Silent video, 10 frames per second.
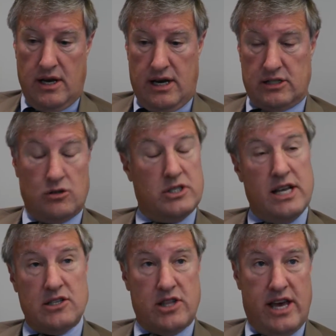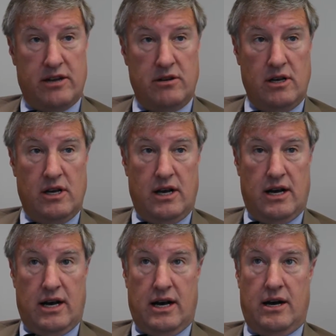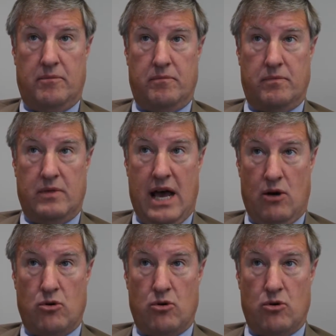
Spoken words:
So since then, now